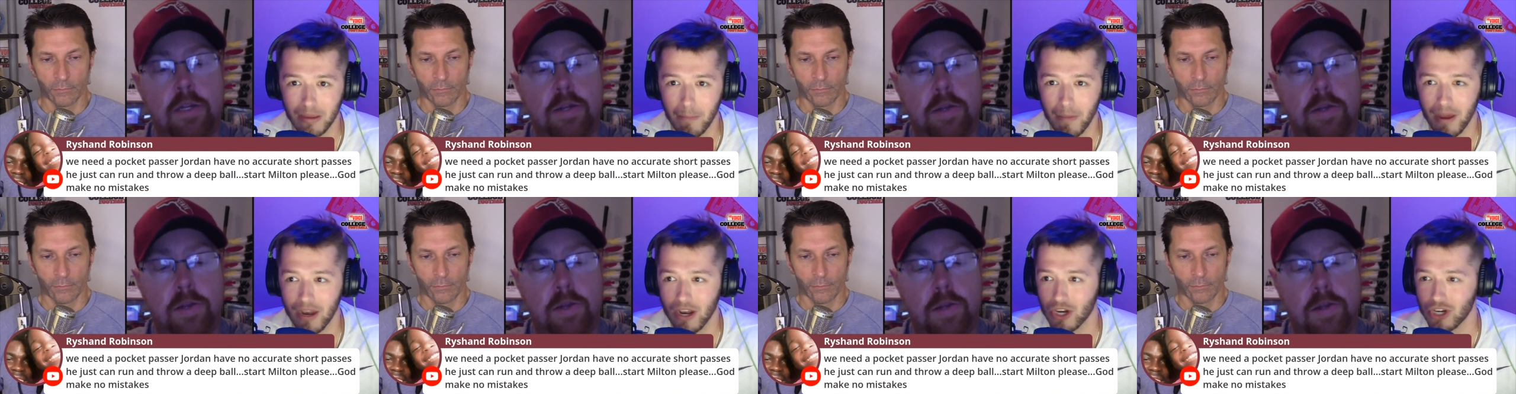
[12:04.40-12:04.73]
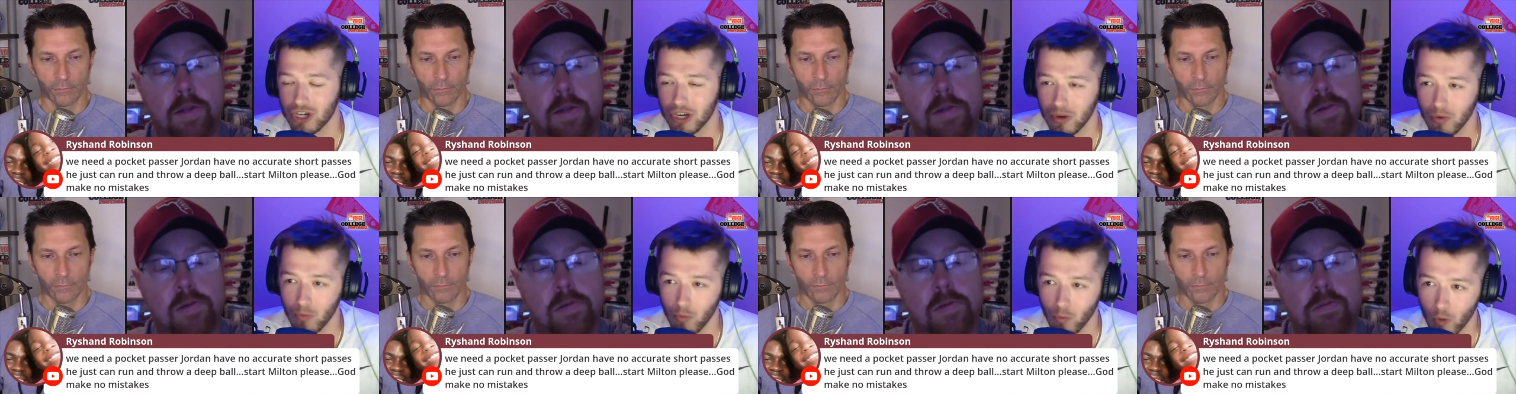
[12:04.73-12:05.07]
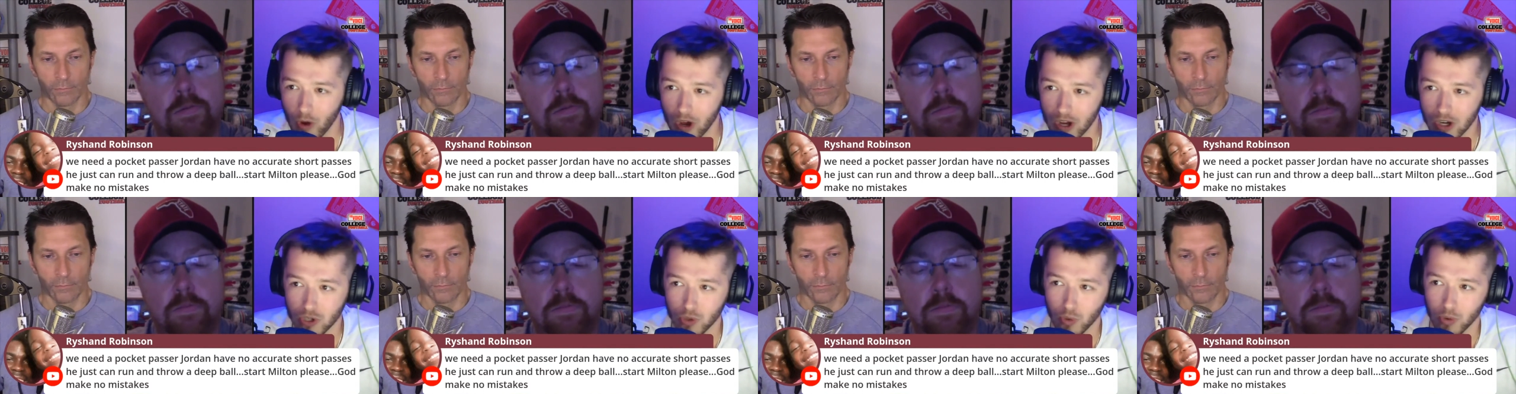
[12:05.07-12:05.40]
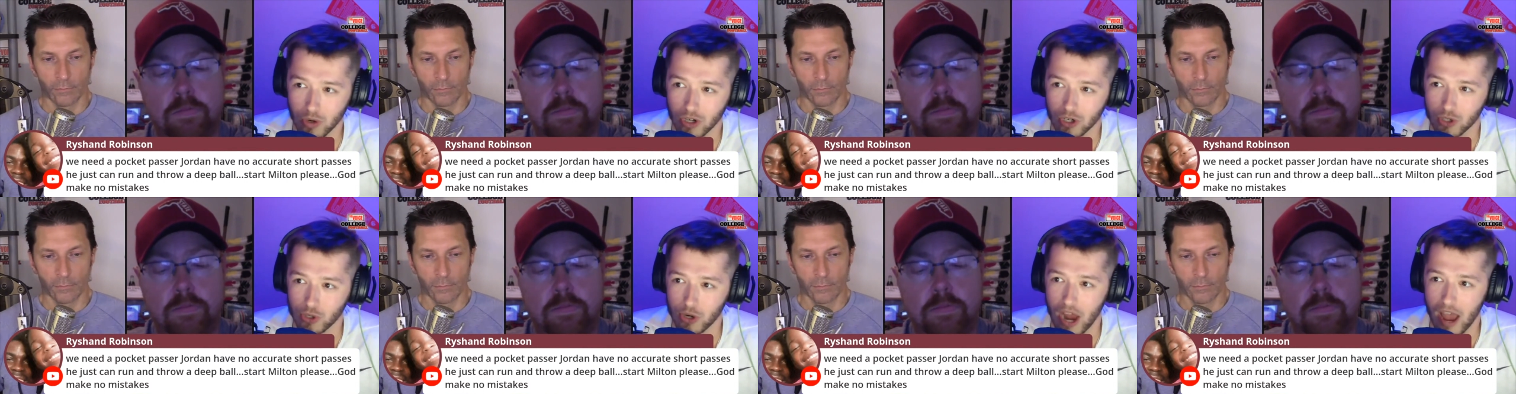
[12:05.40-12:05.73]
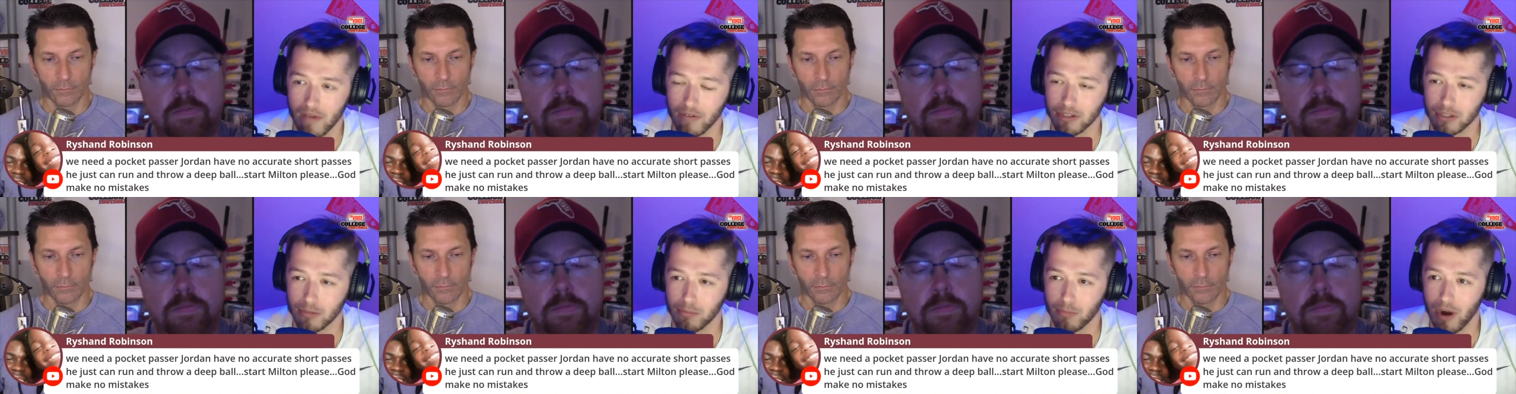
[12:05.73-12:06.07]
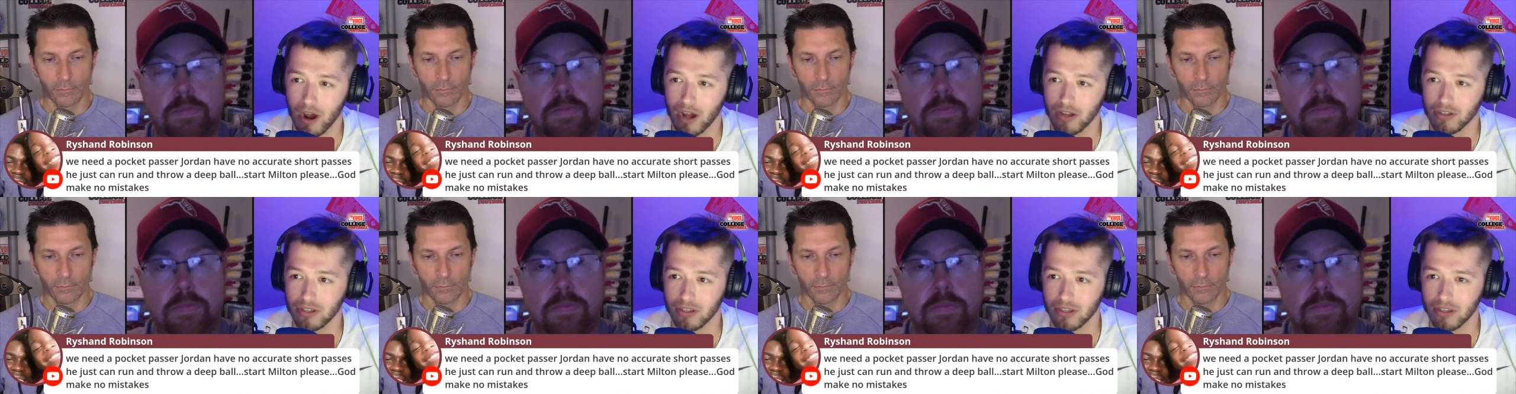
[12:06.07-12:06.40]
Speaker 1: diminishing what Jordan Travis
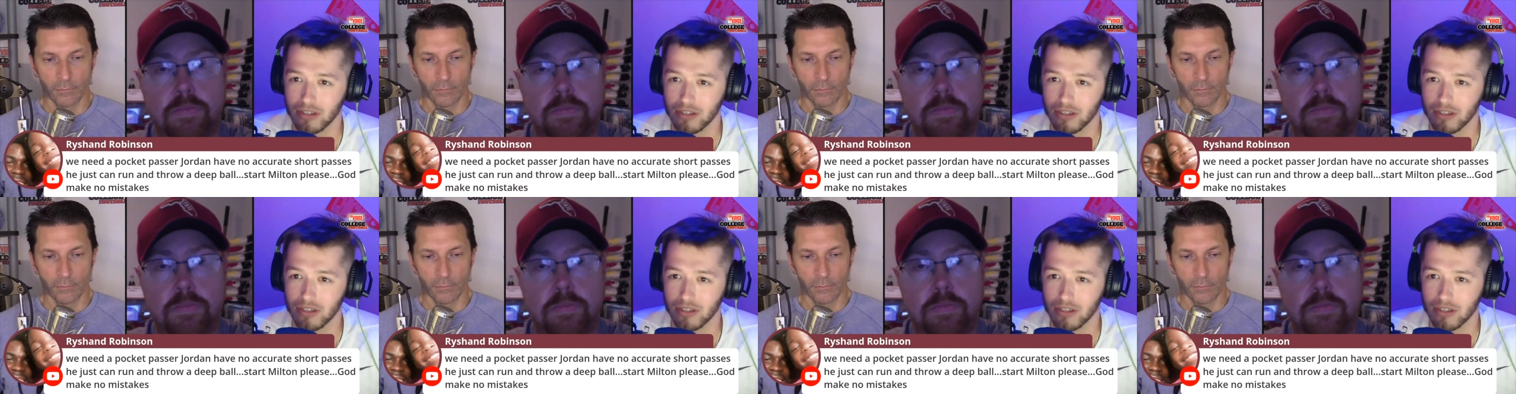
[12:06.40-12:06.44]
brought